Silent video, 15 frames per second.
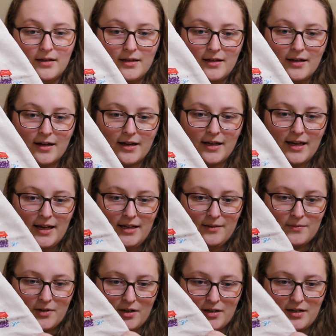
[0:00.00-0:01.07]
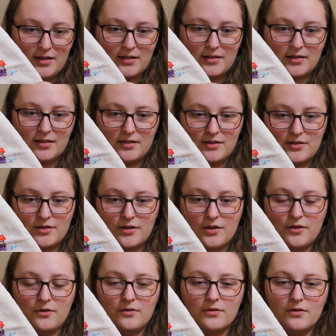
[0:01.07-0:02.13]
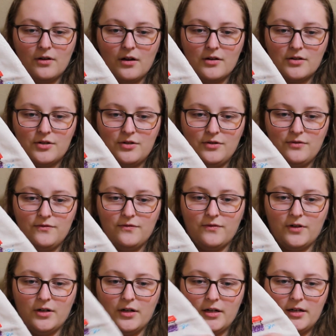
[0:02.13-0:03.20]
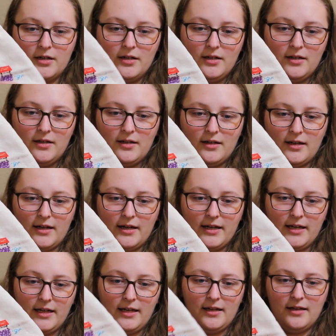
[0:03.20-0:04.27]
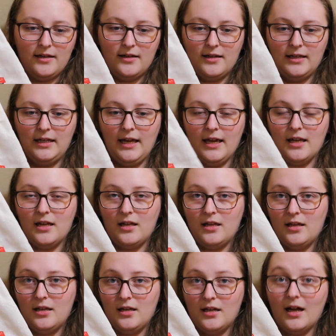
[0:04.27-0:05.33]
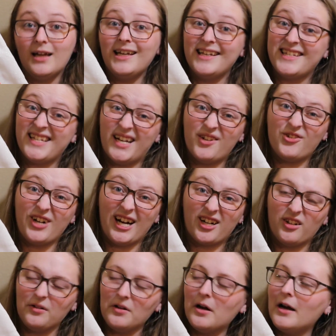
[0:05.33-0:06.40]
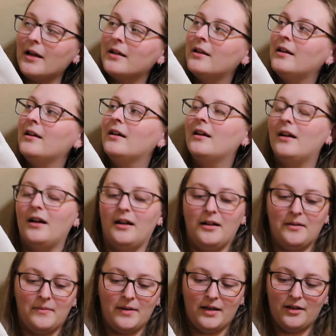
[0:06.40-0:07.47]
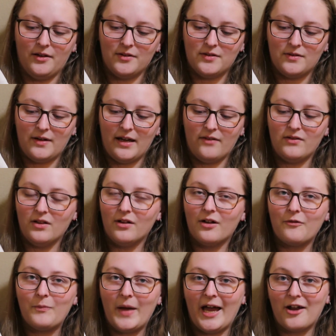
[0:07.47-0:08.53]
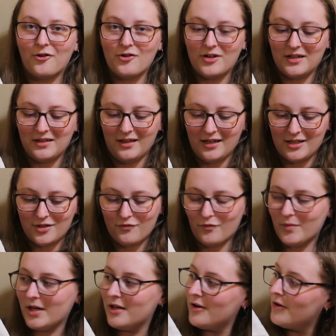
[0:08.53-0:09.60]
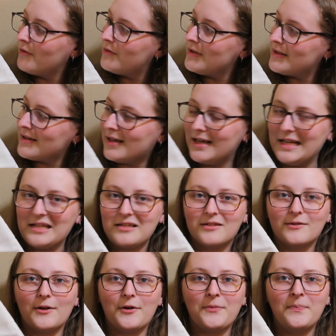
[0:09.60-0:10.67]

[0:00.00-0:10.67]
I am on it. So not too far. I get sidetracked a lot. I also have a lot of pattern deadlines for my own designs, so